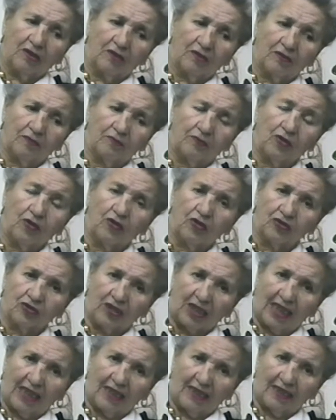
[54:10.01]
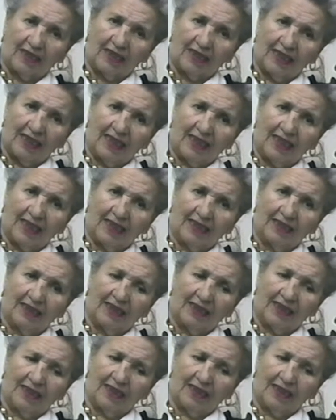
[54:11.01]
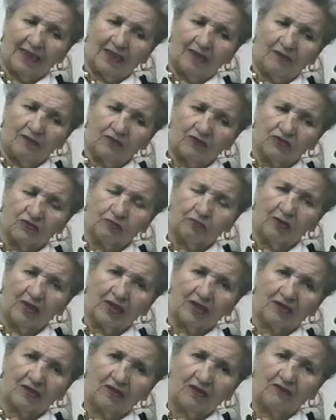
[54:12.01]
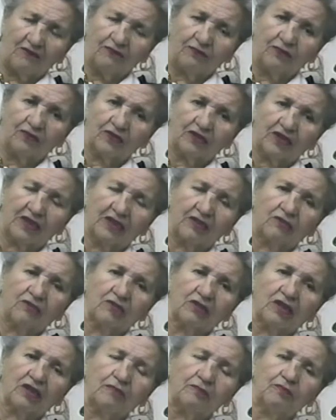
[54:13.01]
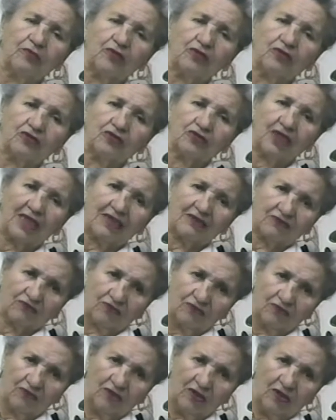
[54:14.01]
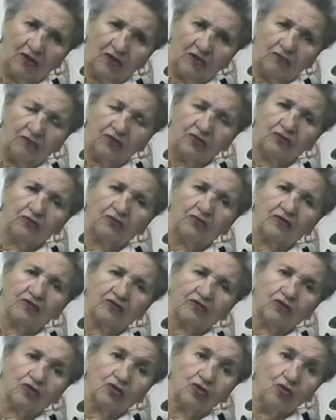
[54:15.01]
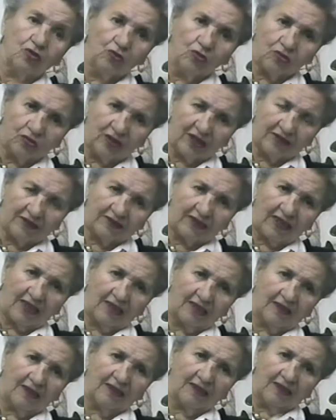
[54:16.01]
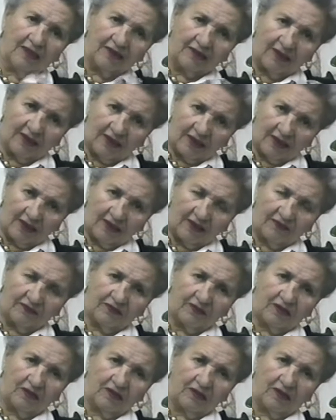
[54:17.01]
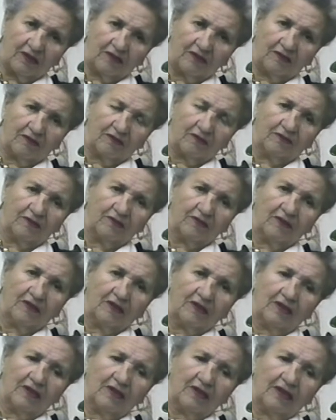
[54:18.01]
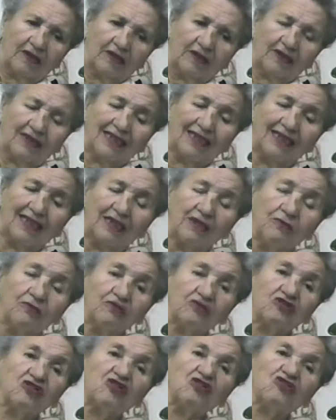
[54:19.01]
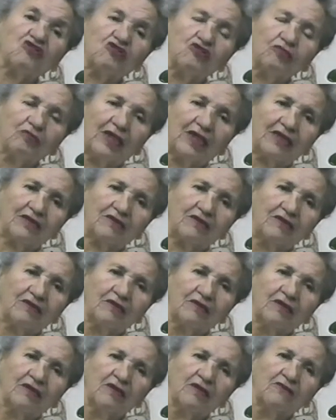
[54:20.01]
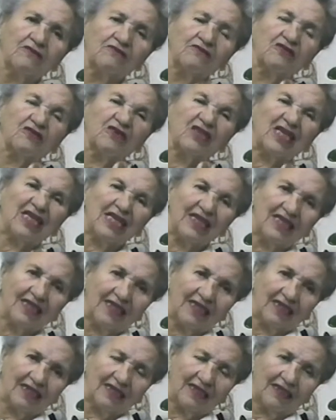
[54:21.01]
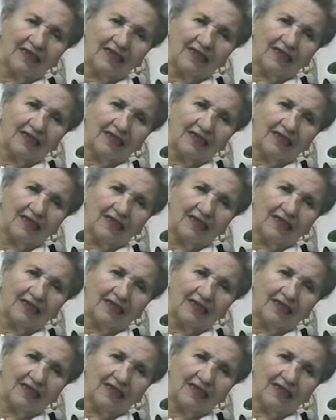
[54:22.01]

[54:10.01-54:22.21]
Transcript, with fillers: uh, Bogota and he was part of what they called the Bogotazo, which was a coup d'etat they gave in, uh, and he was instrumental to killing